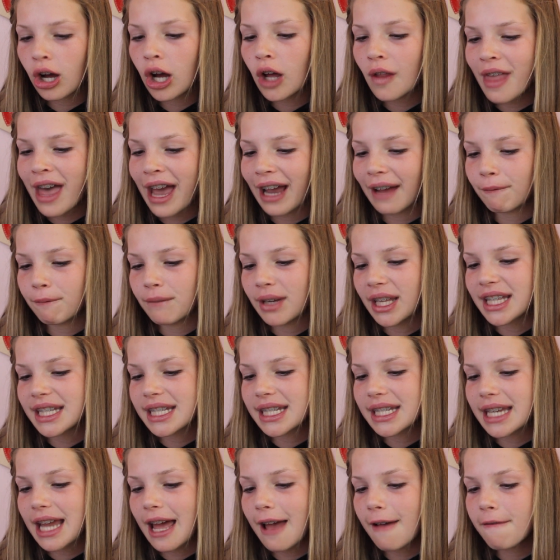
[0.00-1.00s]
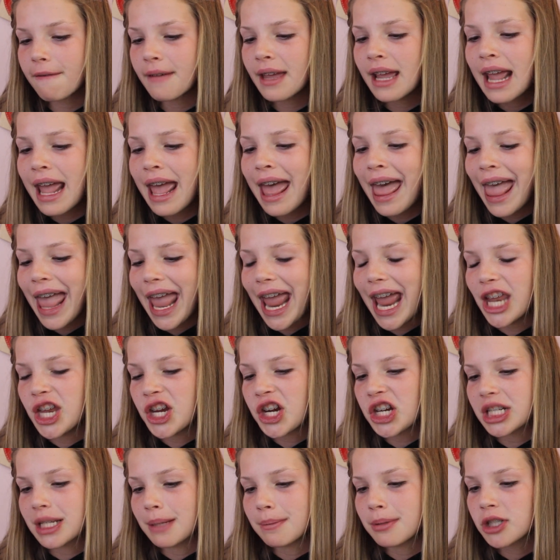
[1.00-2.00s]
all that fun stuff, and
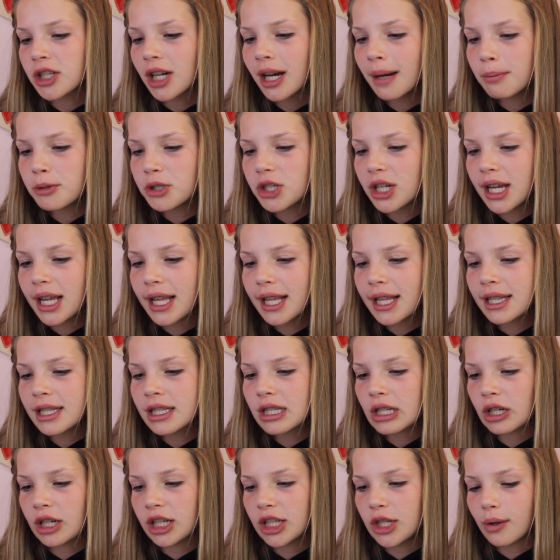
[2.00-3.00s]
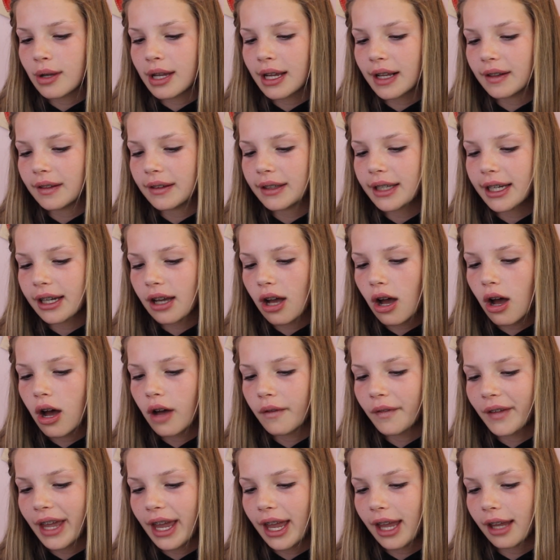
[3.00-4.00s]
your subscriptions, or you can click
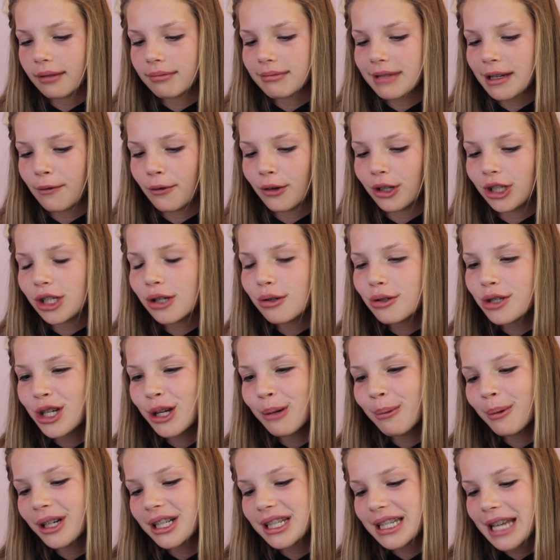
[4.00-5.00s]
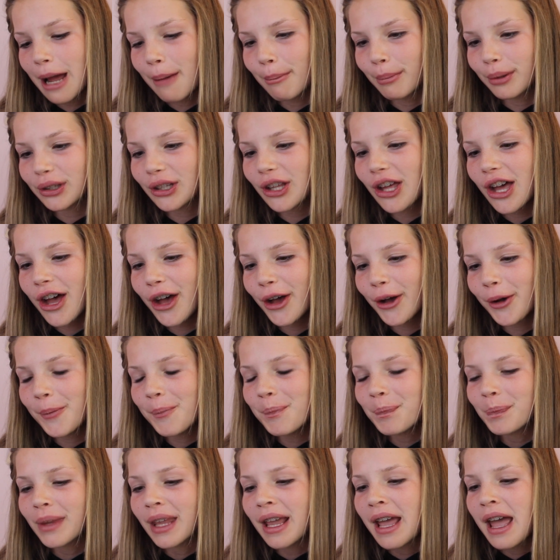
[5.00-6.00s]
on like different YouTubers down below.
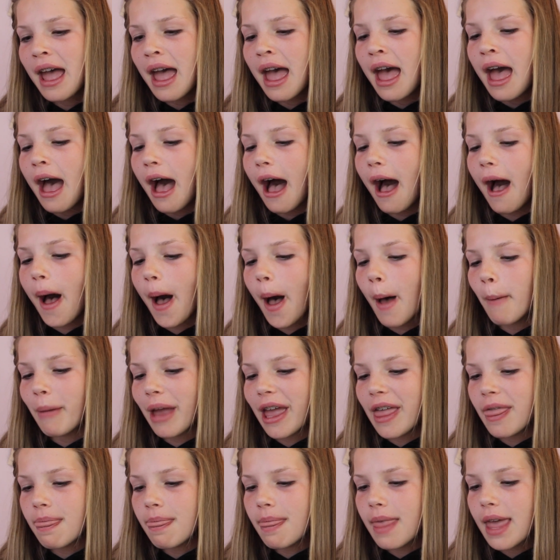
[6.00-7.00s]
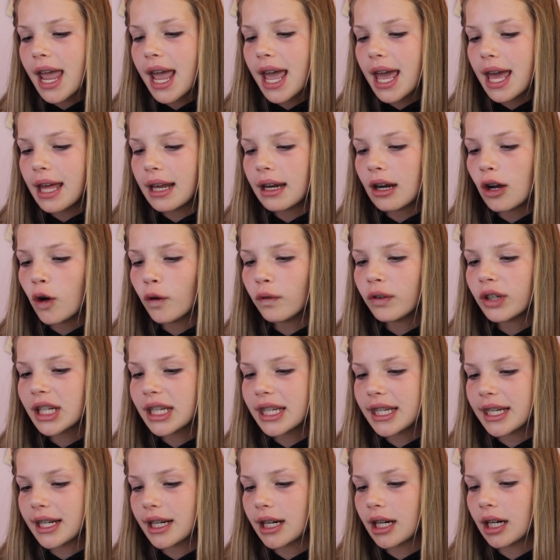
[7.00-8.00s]
And then over
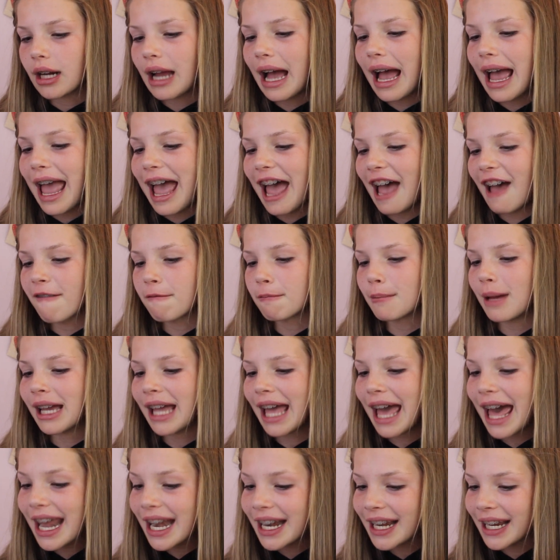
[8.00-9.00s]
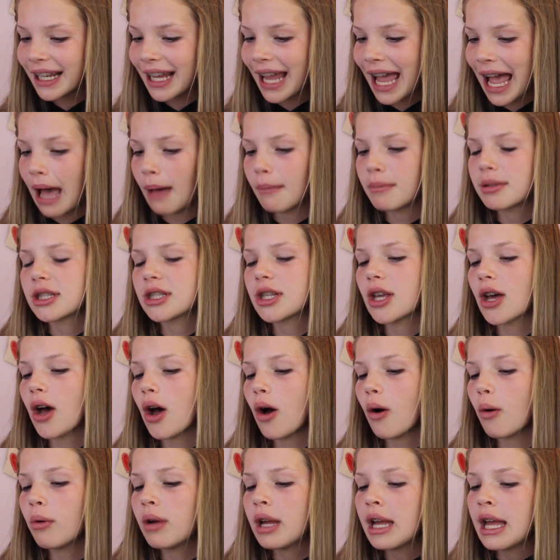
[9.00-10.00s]
here I have my editing app.
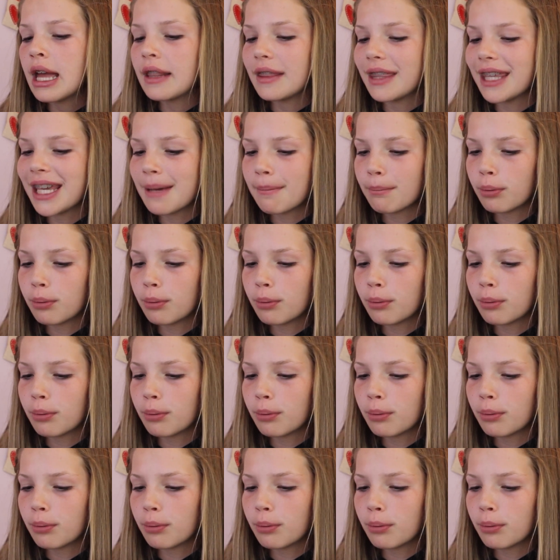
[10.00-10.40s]
So the